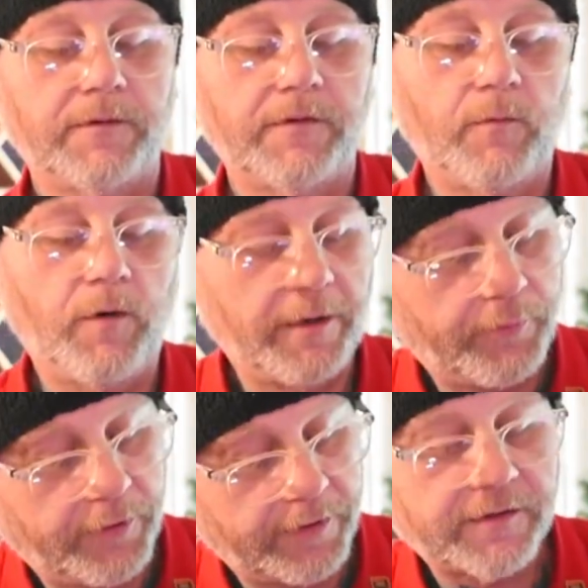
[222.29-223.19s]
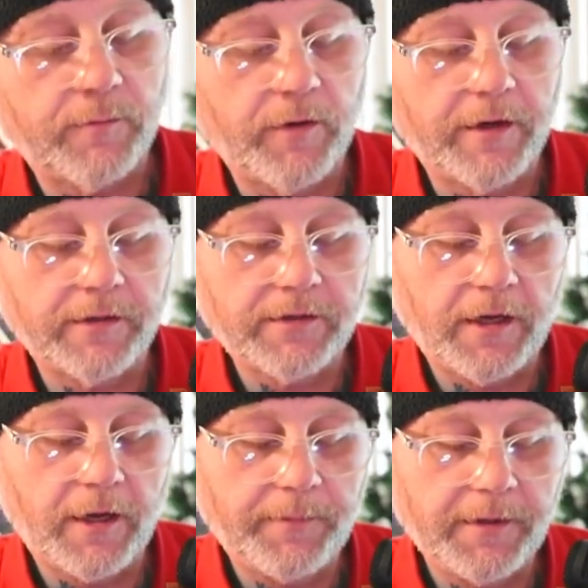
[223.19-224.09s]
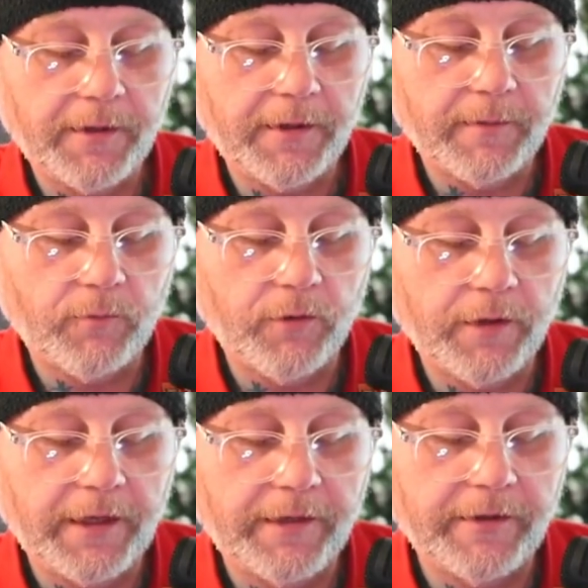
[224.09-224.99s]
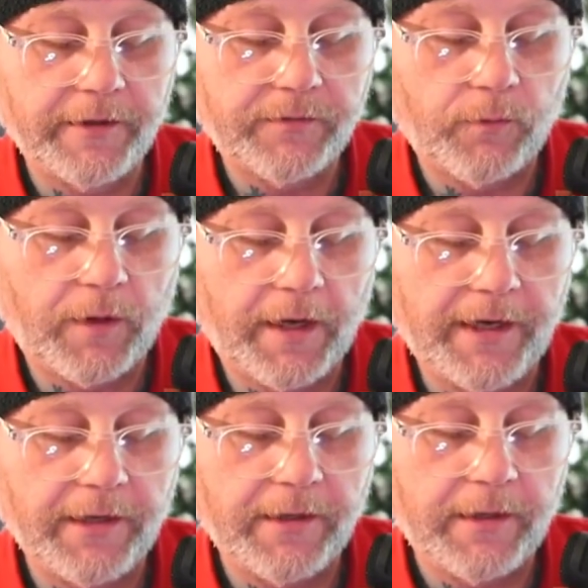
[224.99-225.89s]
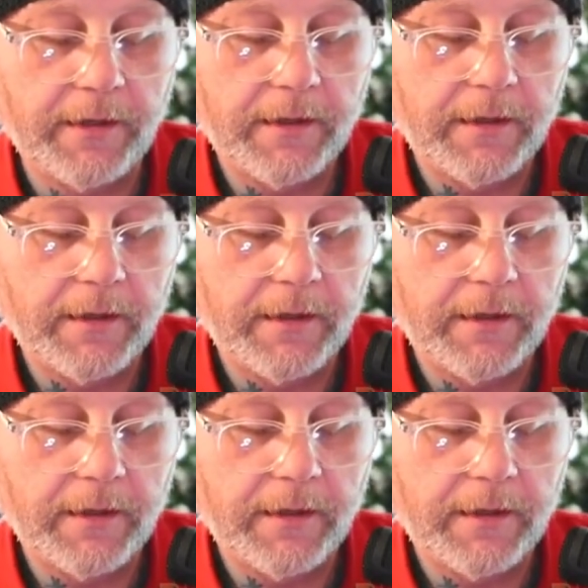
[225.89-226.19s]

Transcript: So I'm wanting to put some right on top here, get more into this wire.